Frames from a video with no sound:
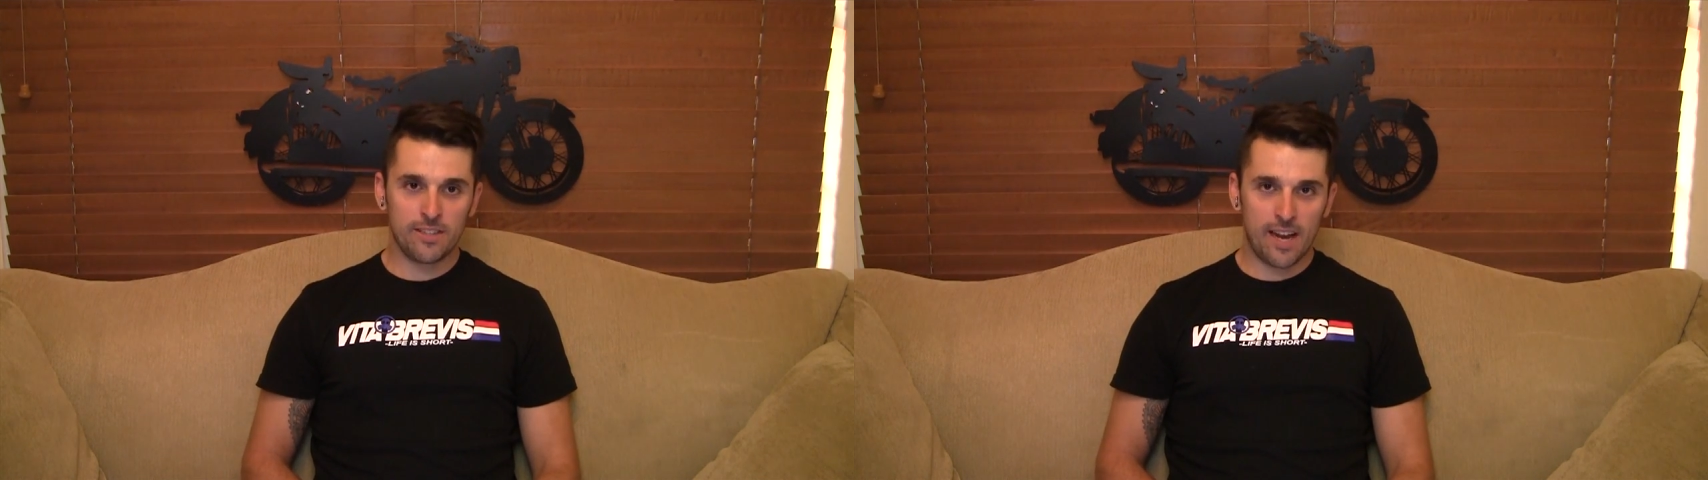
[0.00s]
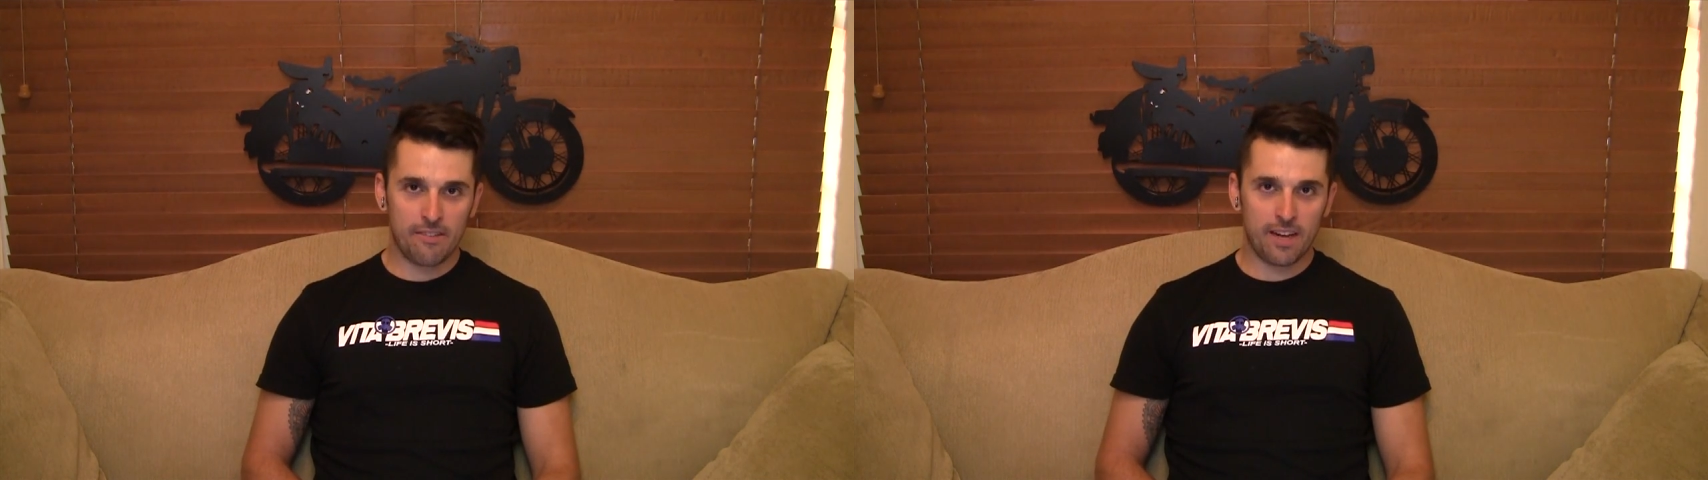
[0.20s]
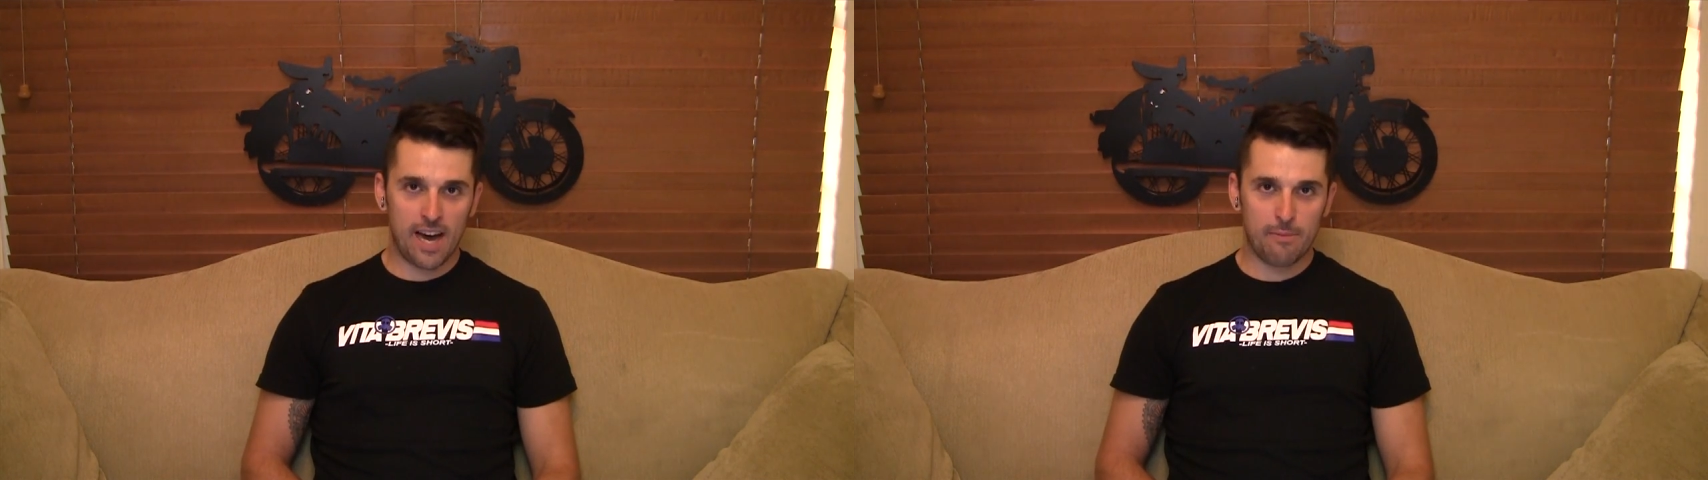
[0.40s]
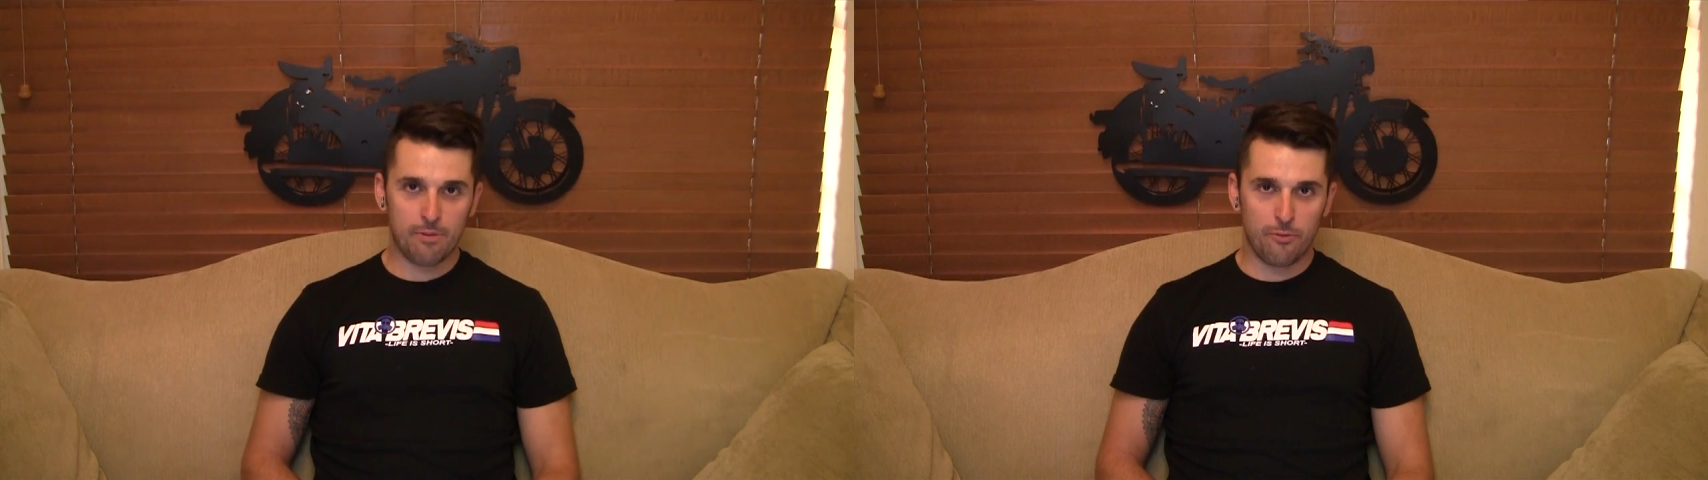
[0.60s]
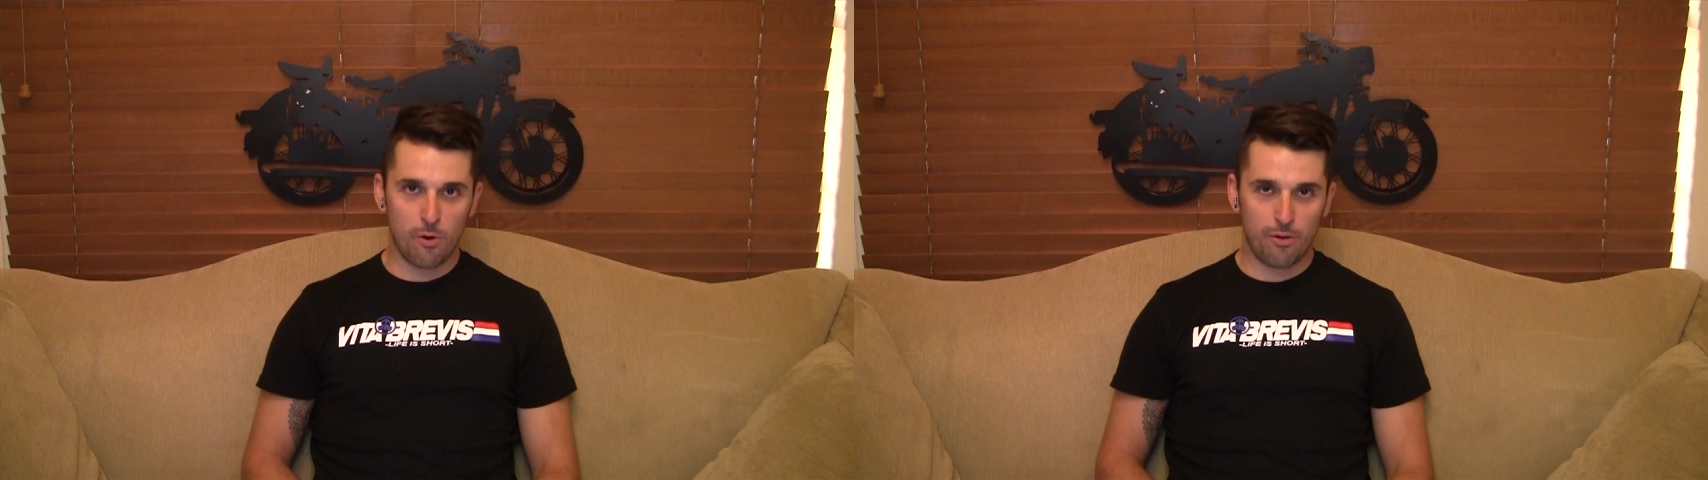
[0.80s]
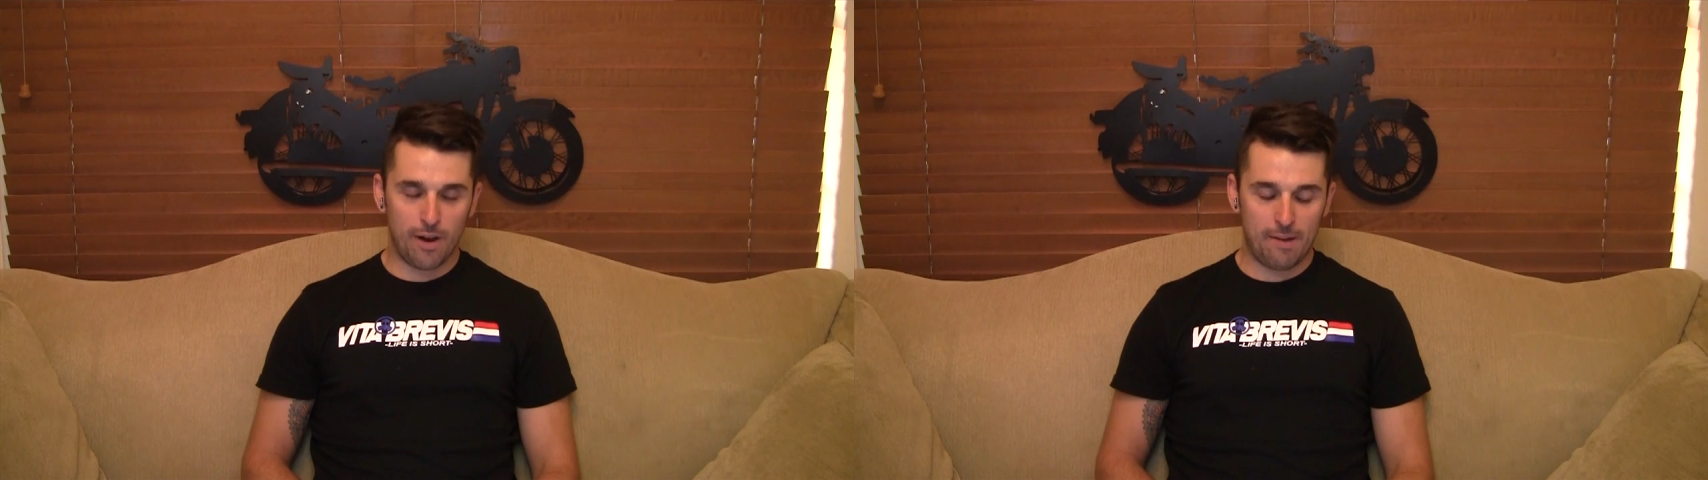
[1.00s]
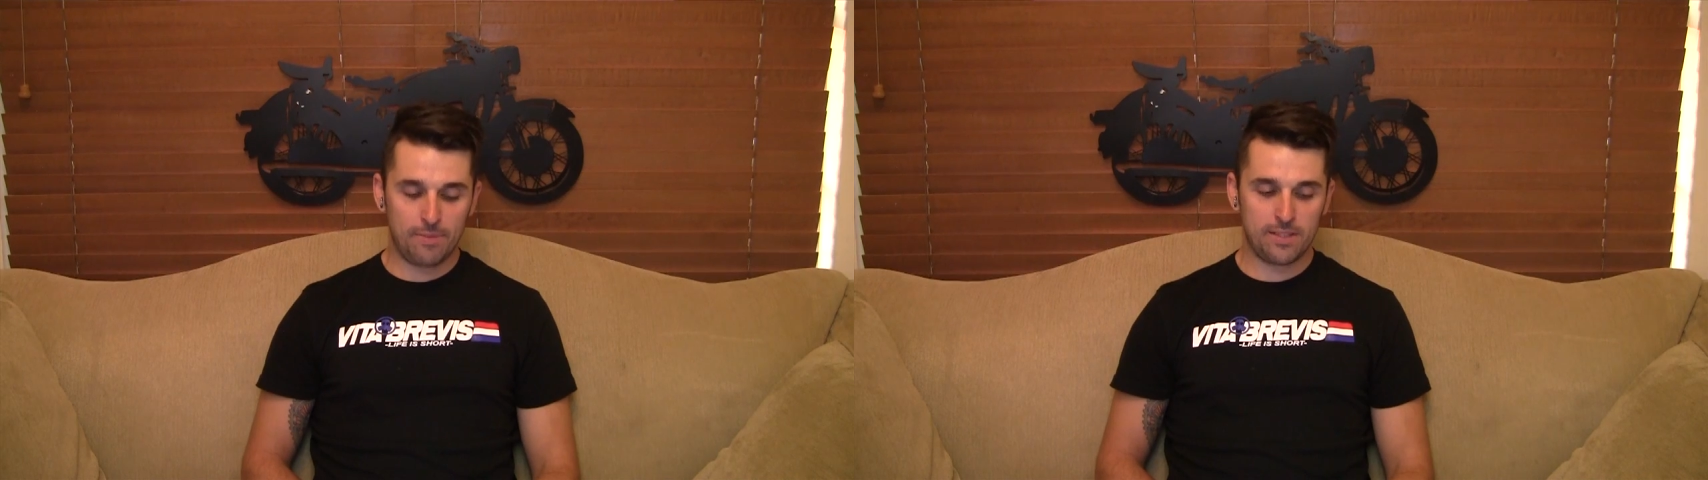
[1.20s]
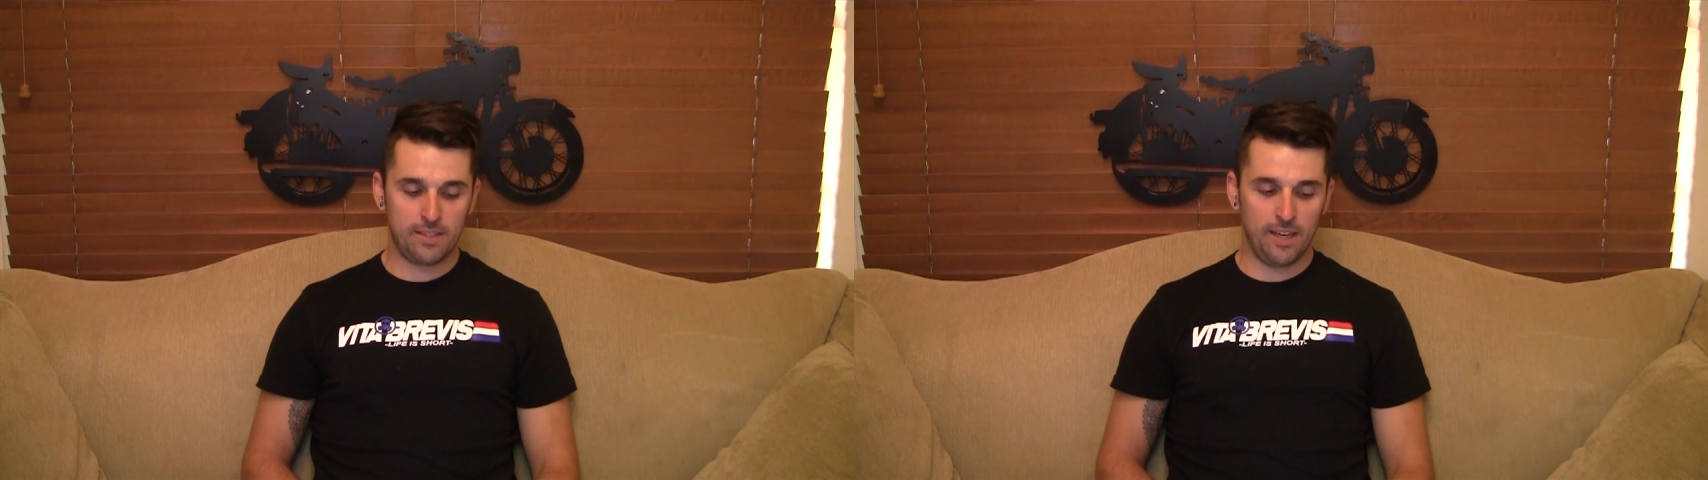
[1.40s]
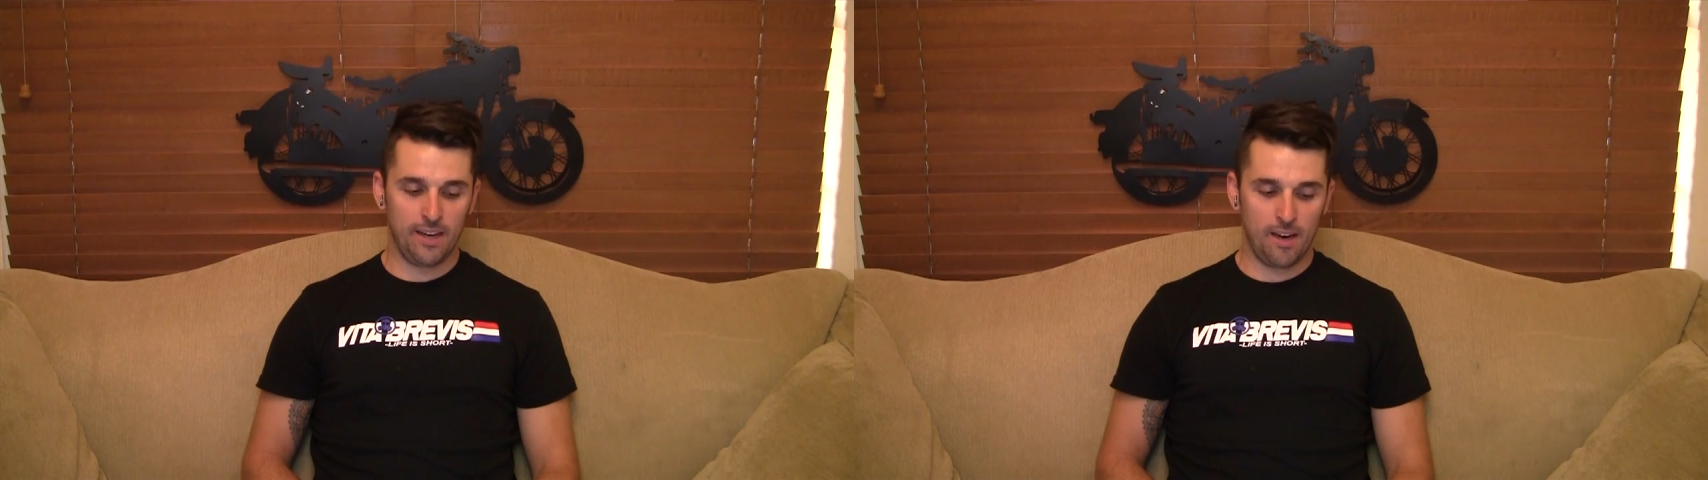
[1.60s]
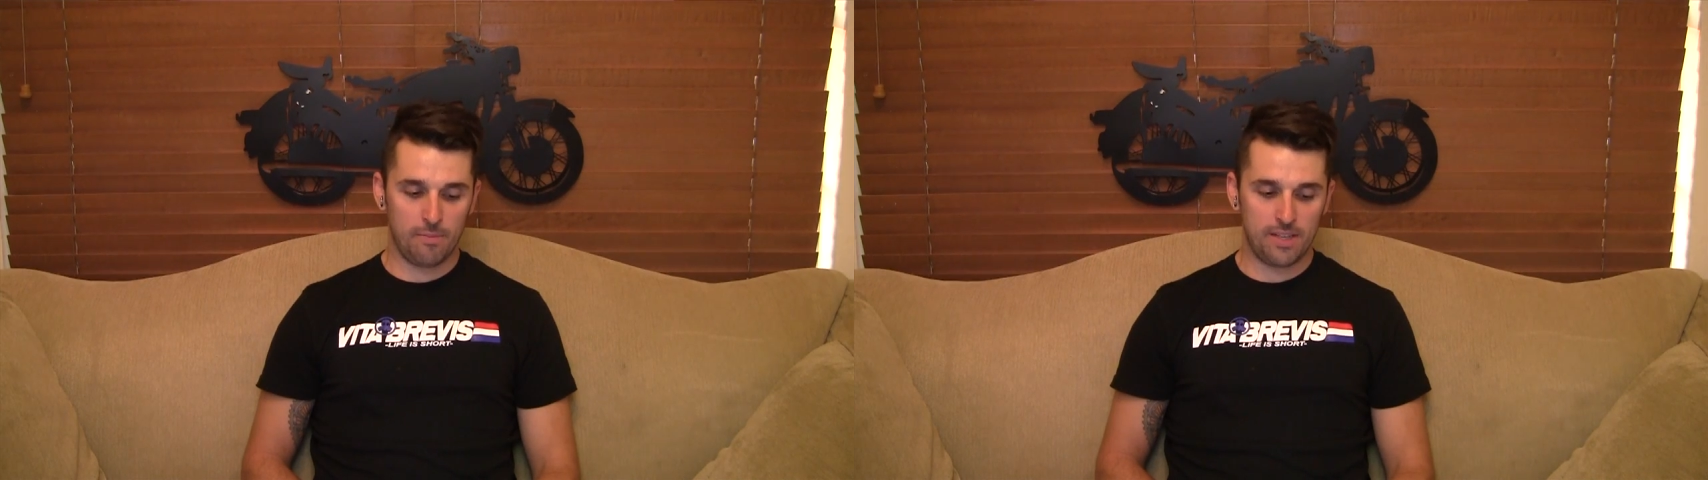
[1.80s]
that I've got before we wrap this
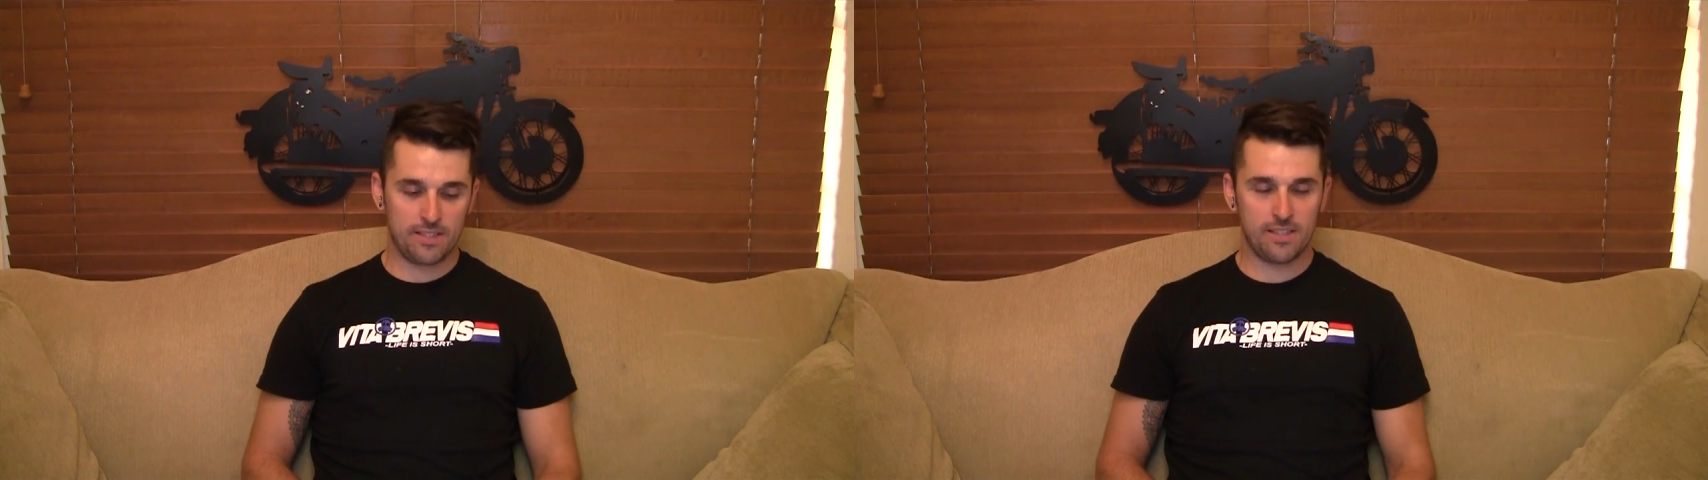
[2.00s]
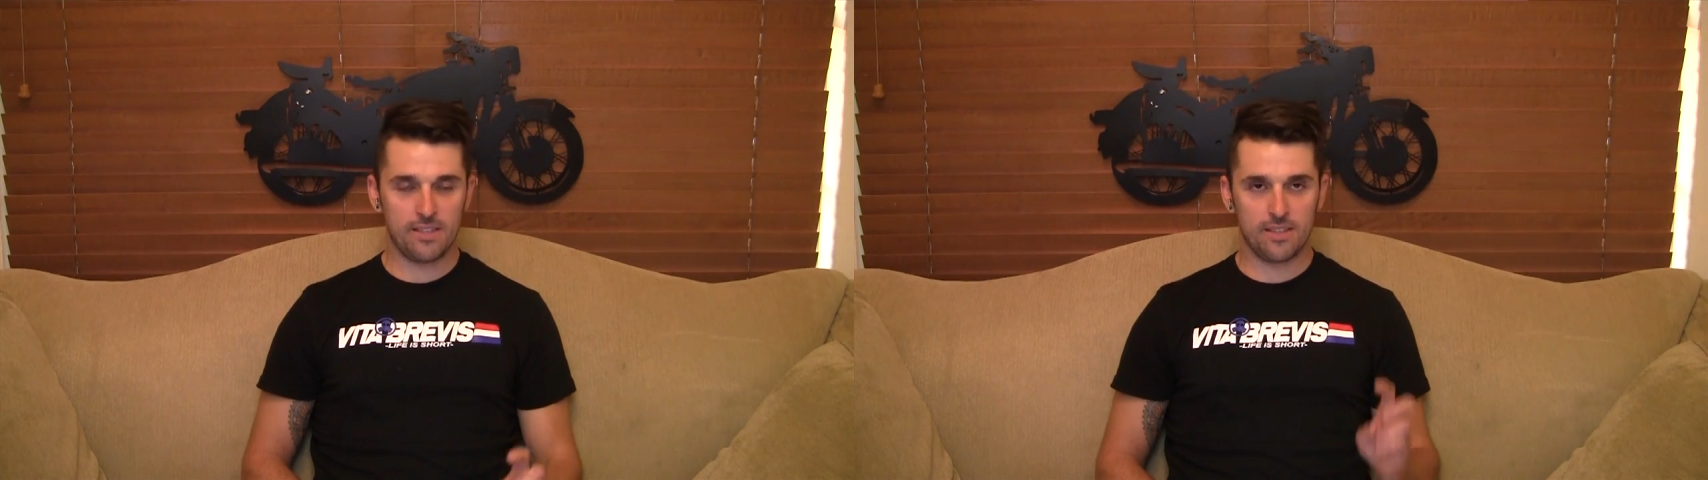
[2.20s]
thing up is